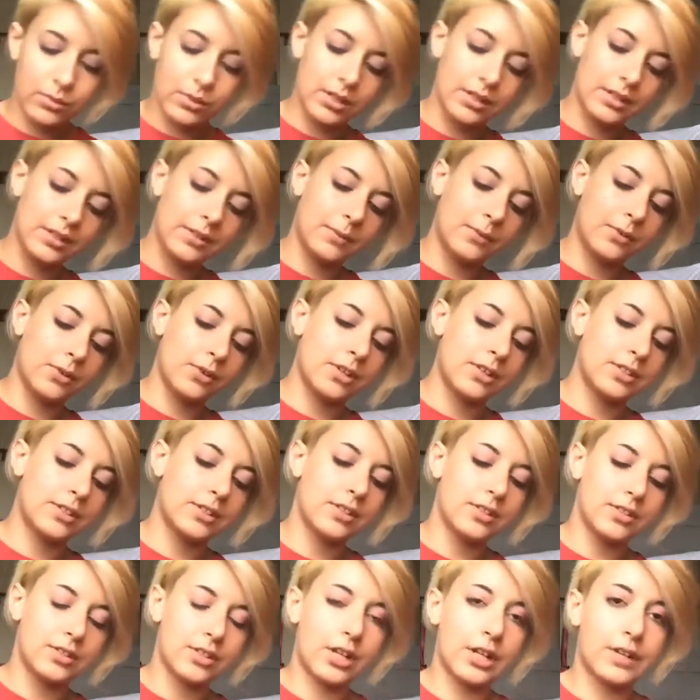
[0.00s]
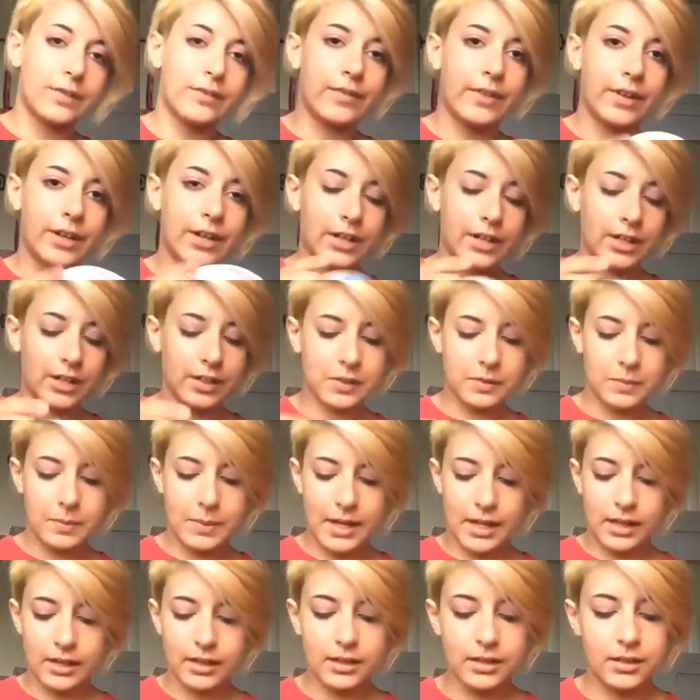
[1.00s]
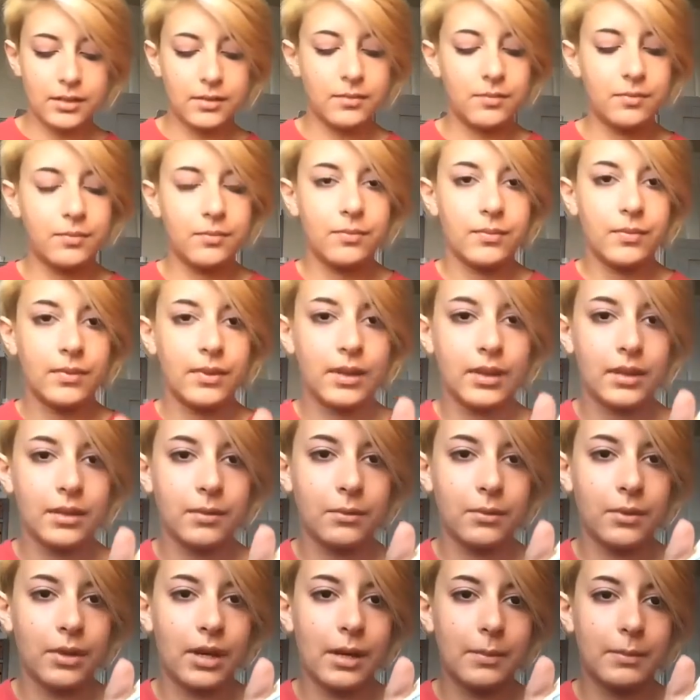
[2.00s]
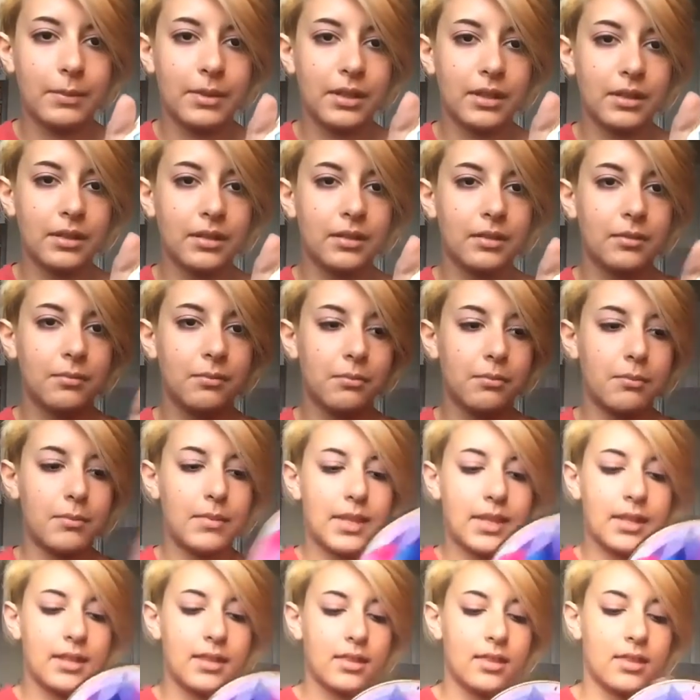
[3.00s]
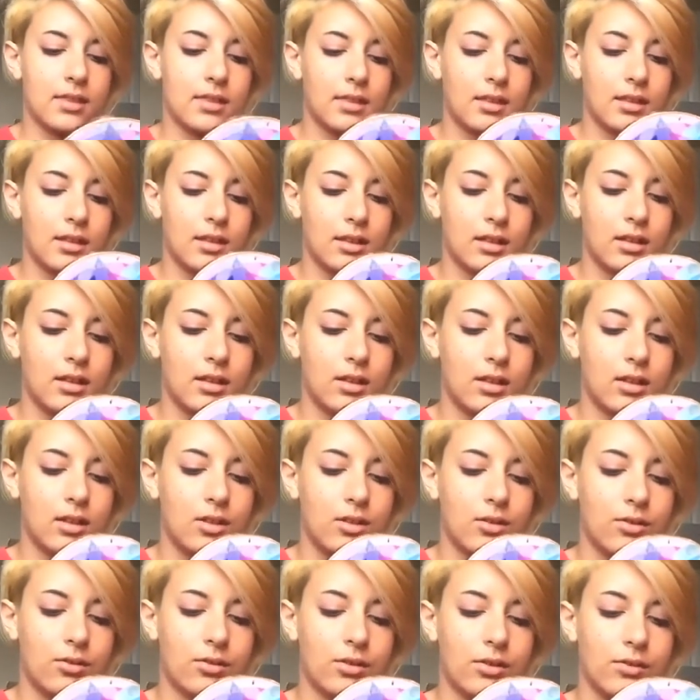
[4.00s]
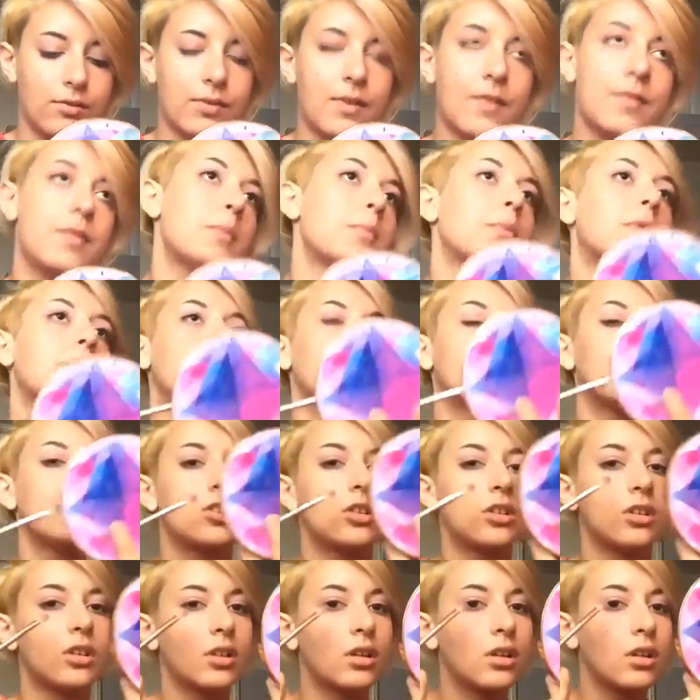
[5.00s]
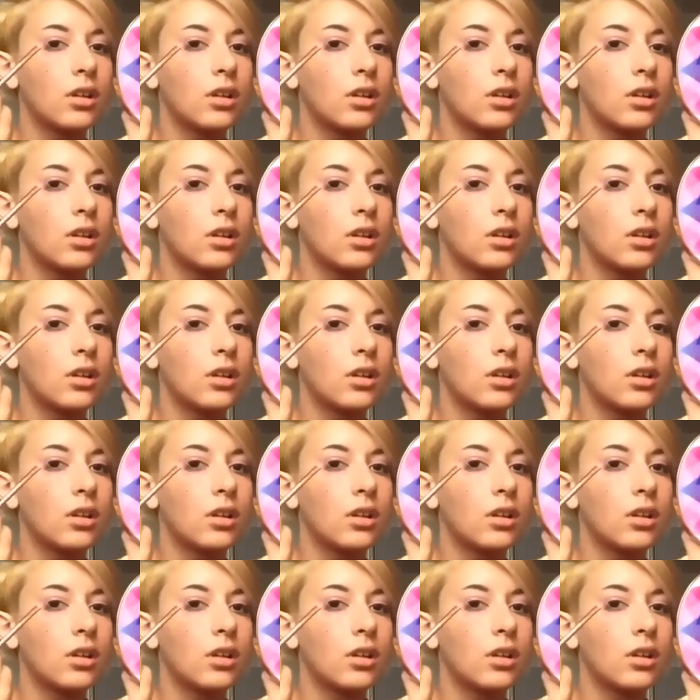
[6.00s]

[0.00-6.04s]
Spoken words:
with, I'm going into the Tarte Fairy Dust palette. I'm grabbing Myth on a fluffy brush.